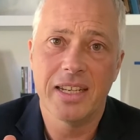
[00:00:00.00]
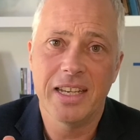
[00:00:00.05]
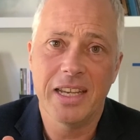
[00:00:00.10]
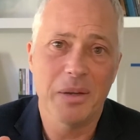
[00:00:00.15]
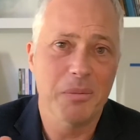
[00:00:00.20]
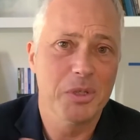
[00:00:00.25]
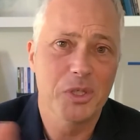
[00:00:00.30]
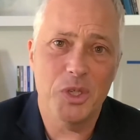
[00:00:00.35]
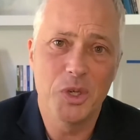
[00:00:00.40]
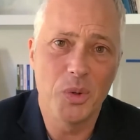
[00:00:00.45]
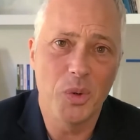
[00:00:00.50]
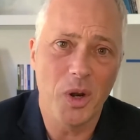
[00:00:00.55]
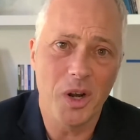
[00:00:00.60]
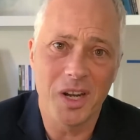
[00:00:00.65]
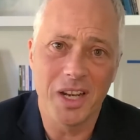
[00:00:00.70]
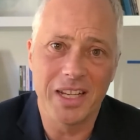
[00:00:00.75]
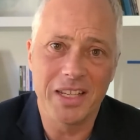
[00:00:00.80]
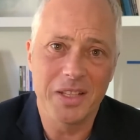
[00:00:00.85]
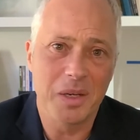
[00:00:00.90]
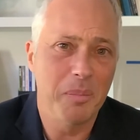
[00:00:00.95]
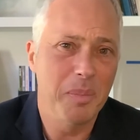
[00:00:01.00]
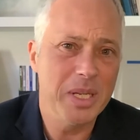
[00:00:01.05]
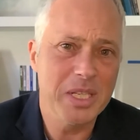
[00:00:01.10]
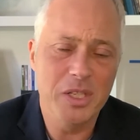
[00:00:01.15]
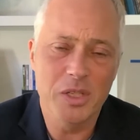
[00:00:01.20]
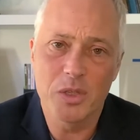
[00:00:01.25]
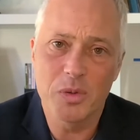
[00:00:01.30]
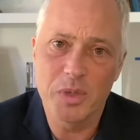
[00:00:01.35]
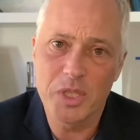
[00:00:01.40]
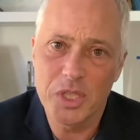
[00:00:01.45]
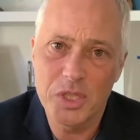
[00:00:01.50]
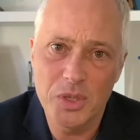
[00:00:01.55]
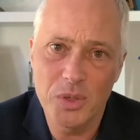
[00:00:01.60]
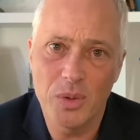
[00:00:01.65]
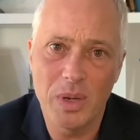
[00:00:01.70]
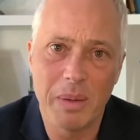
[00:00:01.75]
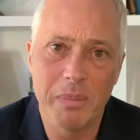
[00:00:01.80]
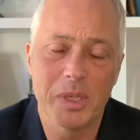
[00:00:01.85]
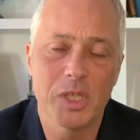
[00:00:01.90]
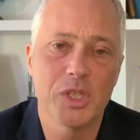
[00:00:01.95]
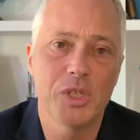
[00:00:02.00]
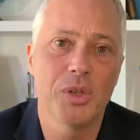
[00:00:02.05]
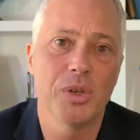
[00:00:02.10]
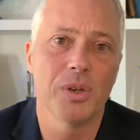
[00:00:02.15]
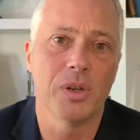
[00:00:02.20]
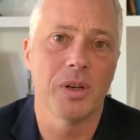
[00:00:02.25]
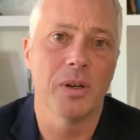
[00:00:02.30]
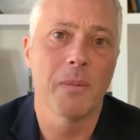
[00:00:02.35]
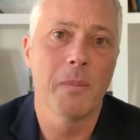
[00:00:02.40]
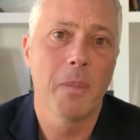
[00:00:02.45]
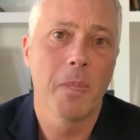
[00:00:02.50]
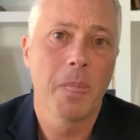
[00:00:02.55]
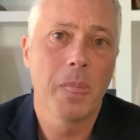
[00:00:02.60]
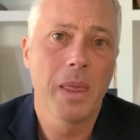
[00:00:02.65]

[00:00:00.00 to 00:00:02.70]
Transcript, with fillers: It was too early. Their business was too immature.